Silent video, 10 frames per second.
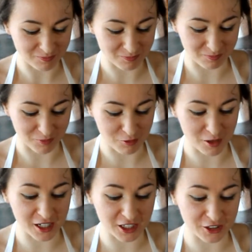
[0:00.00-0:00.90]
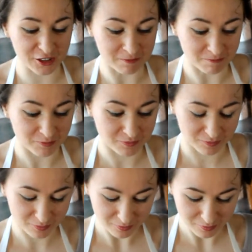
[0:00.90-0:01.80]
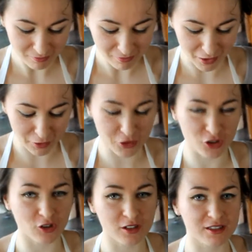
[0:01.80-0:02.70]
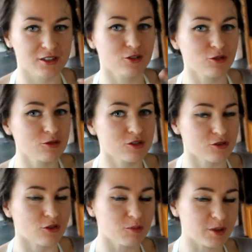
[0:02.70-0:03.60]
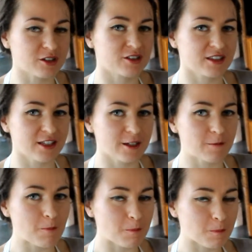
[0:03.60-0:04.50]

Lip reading: Really good. The chocolate isn't too strong because the